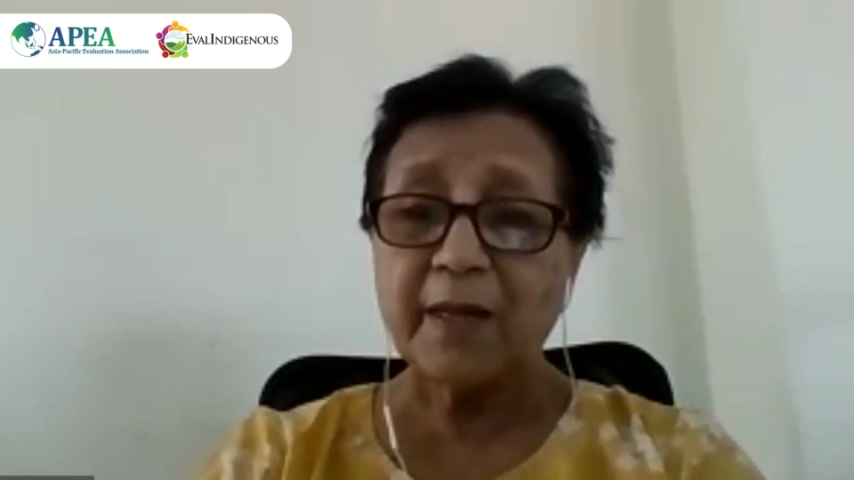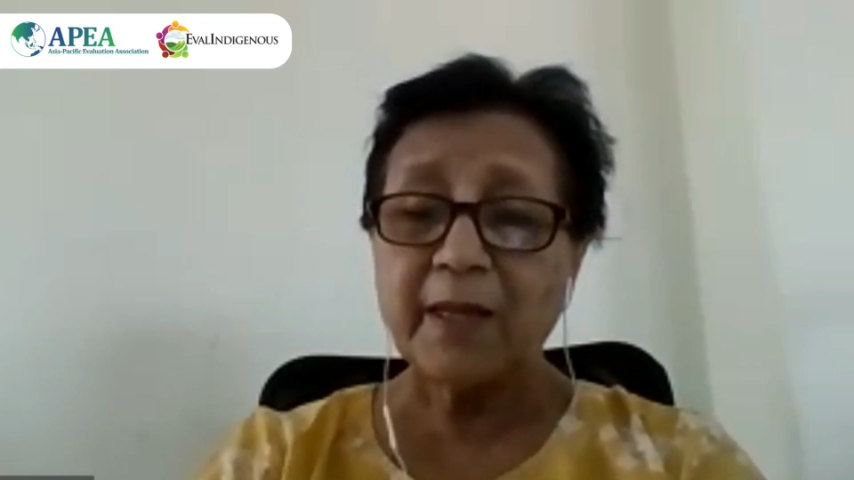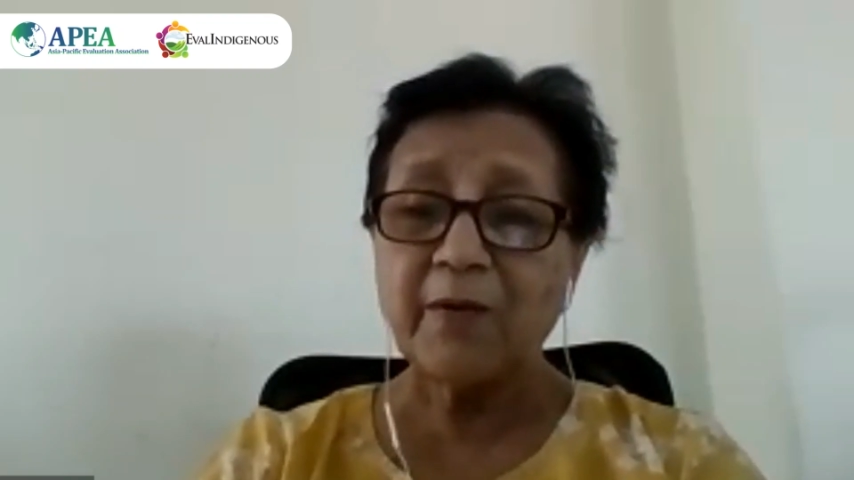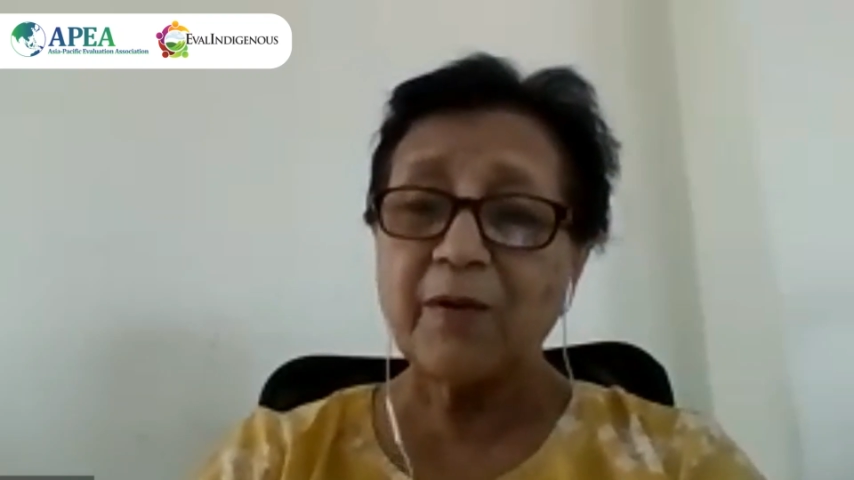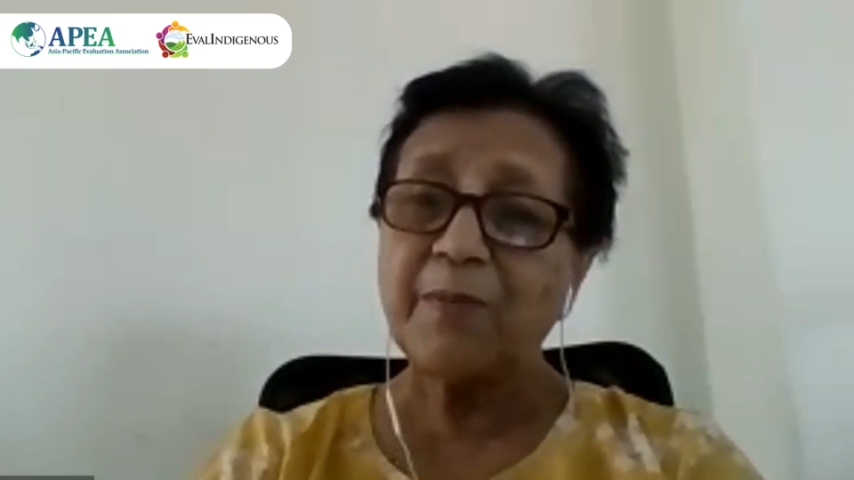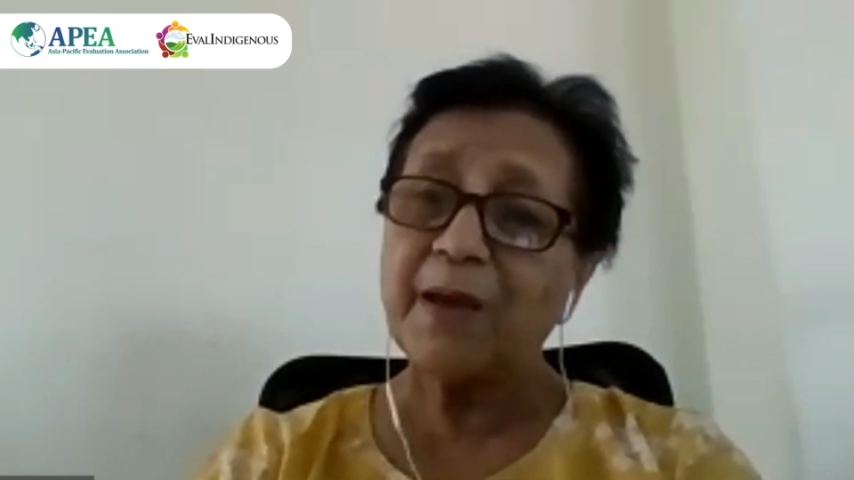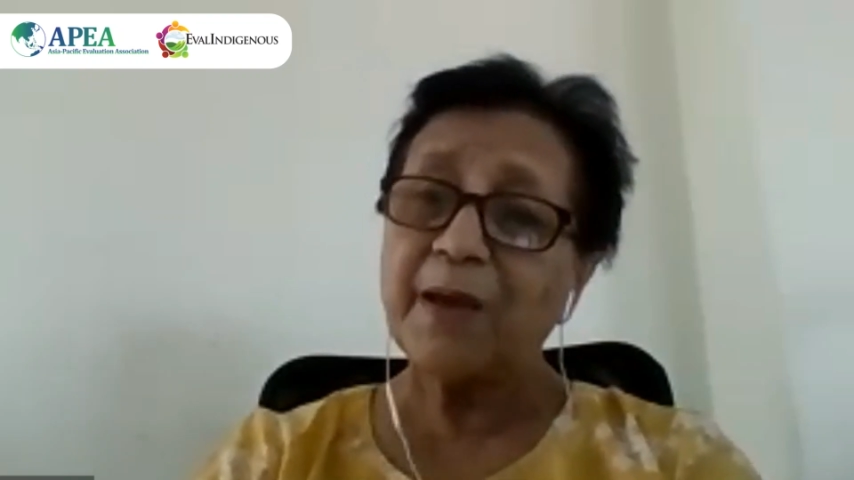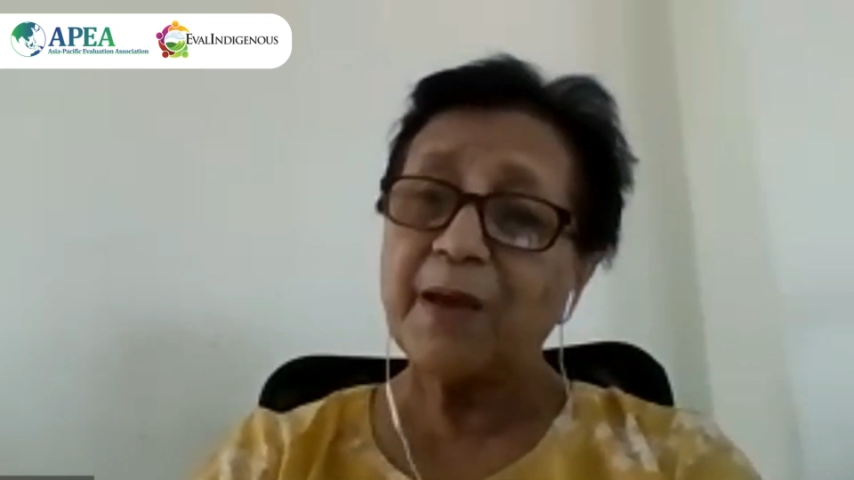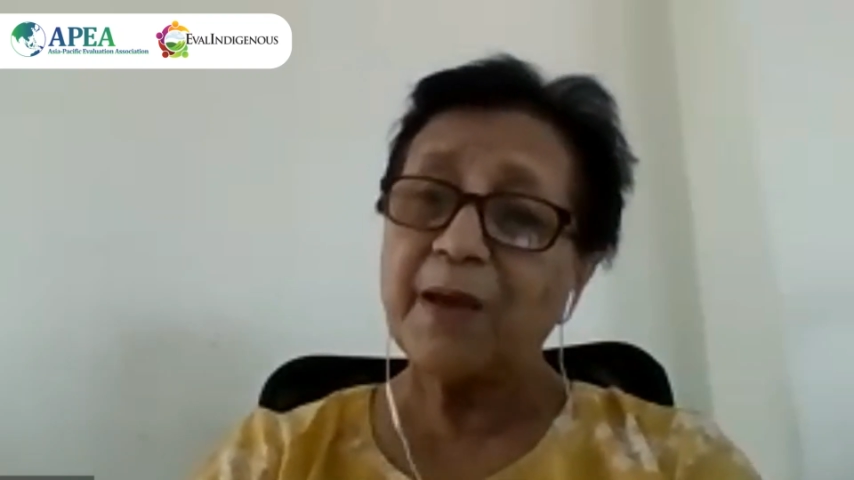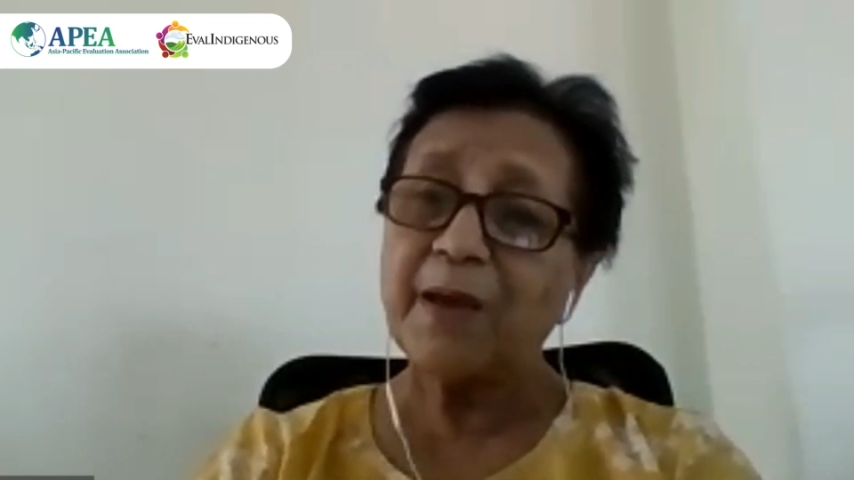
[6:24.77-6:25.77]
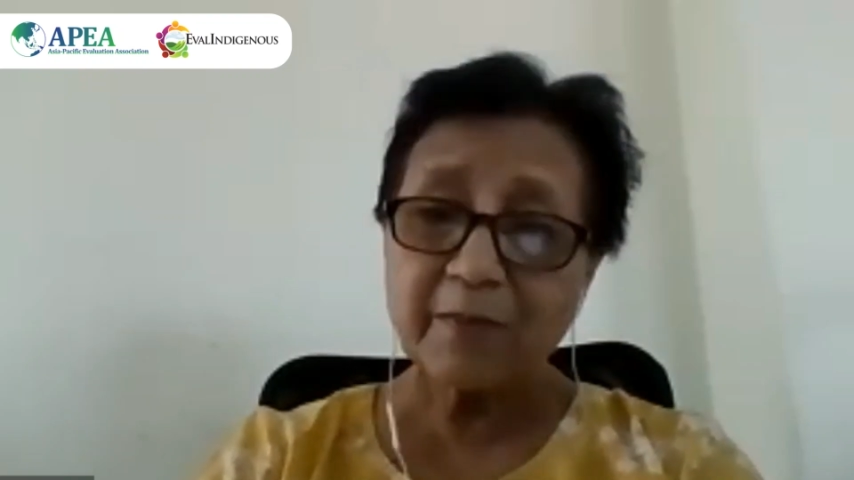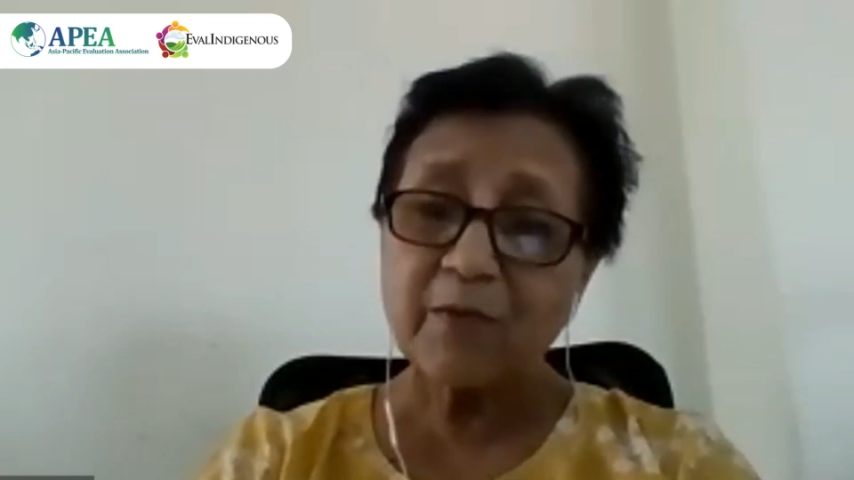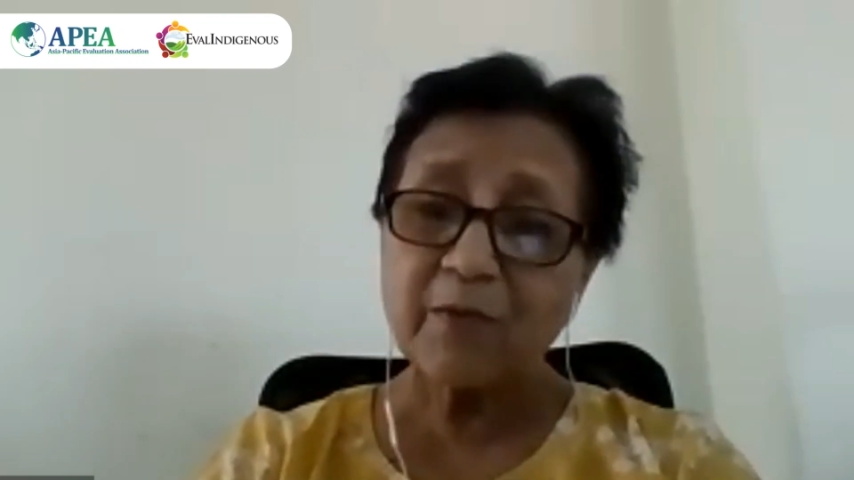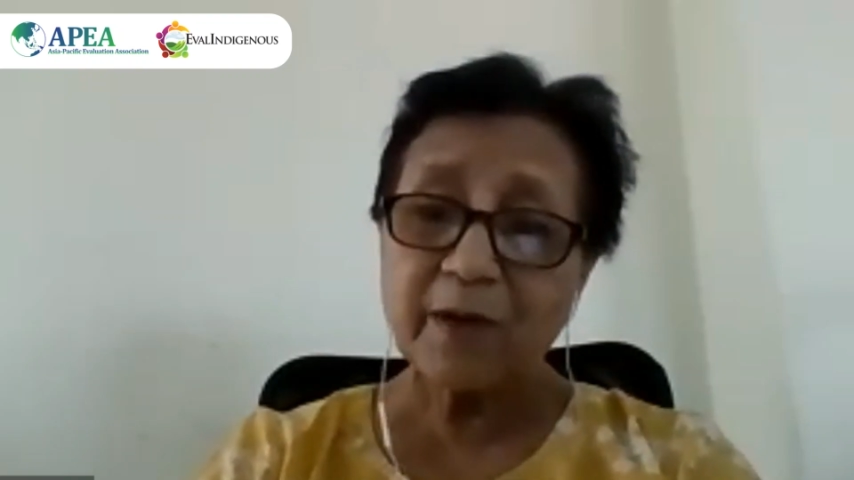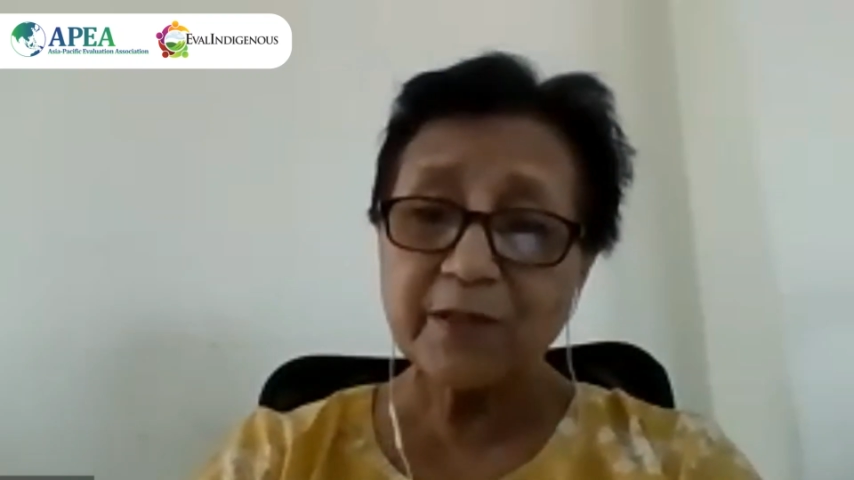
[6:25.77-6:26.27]
They will be
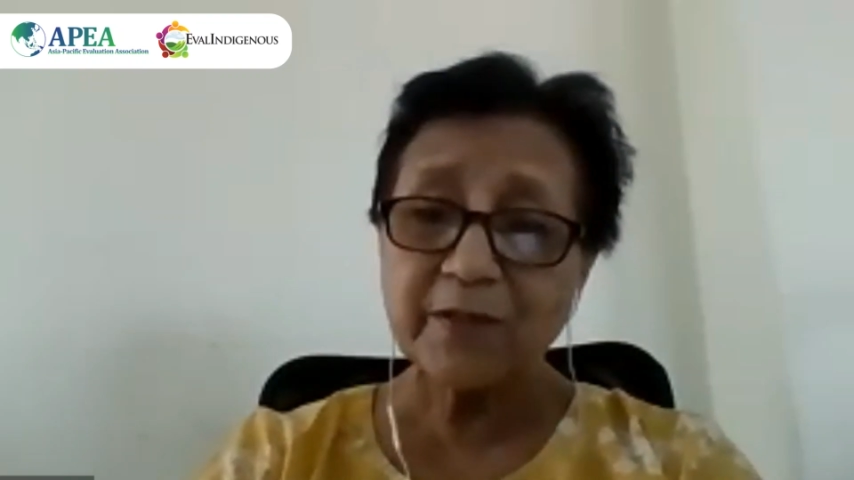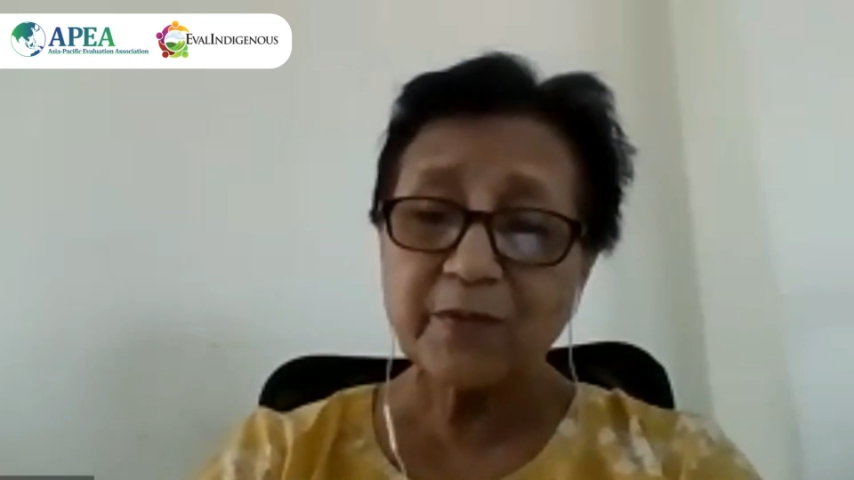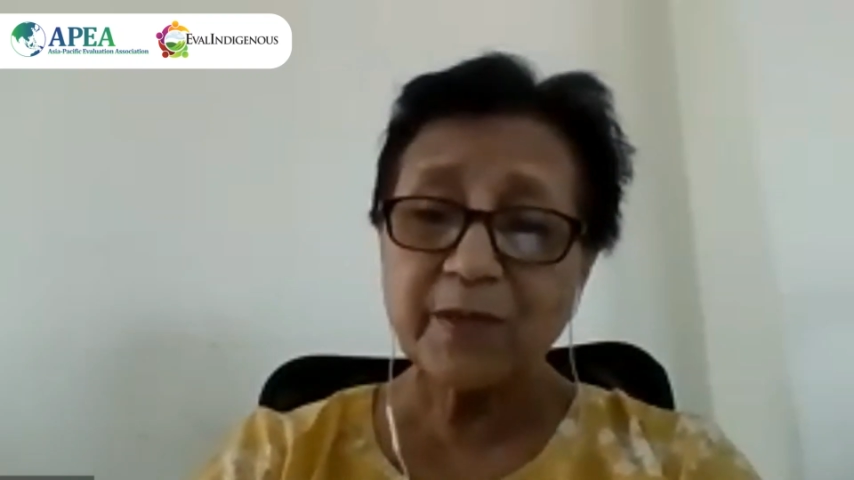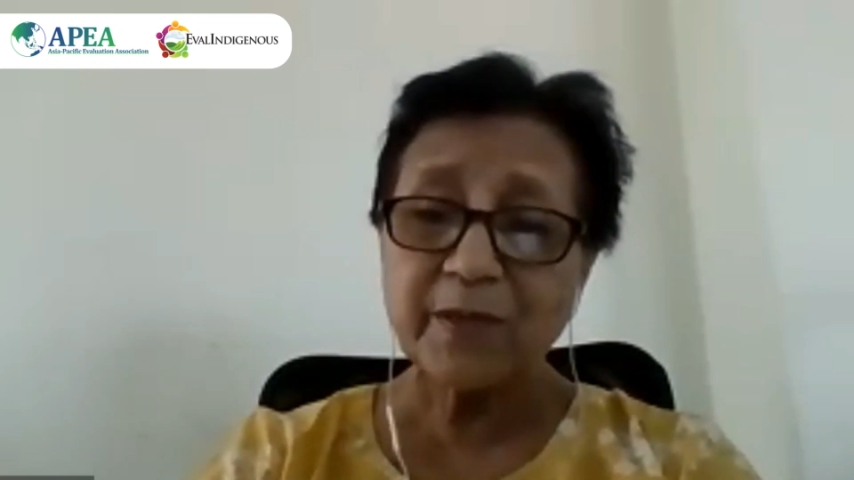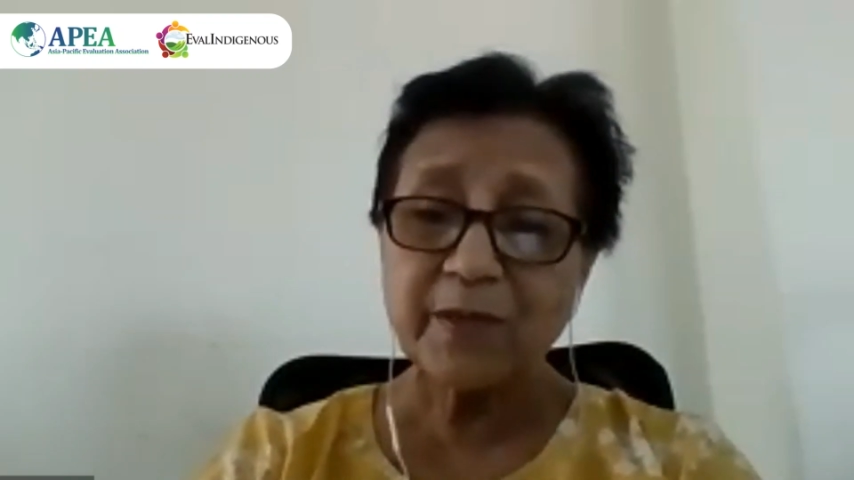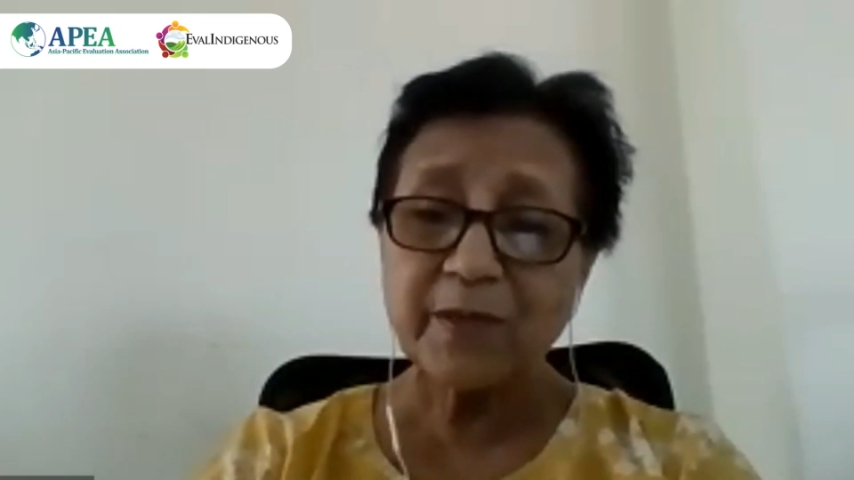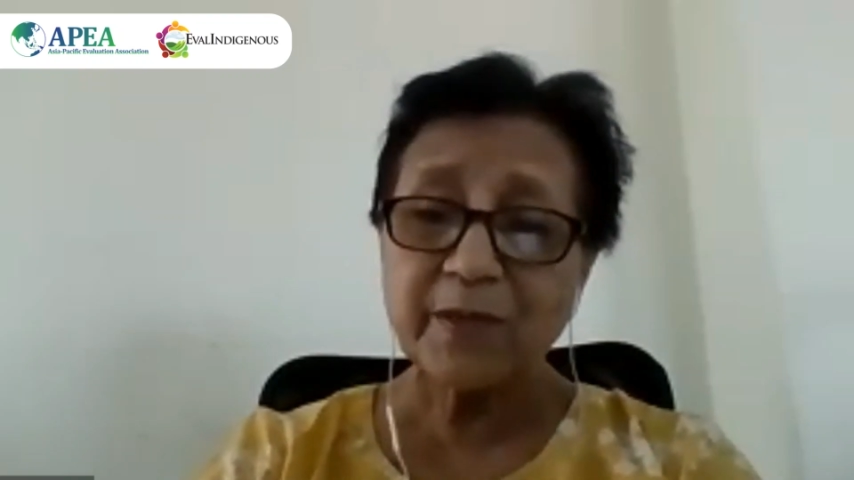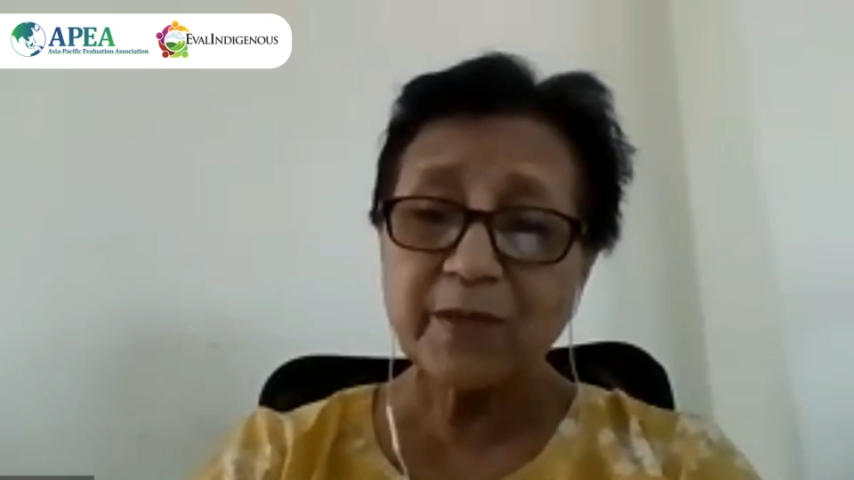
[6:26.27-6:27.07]
asked some questions which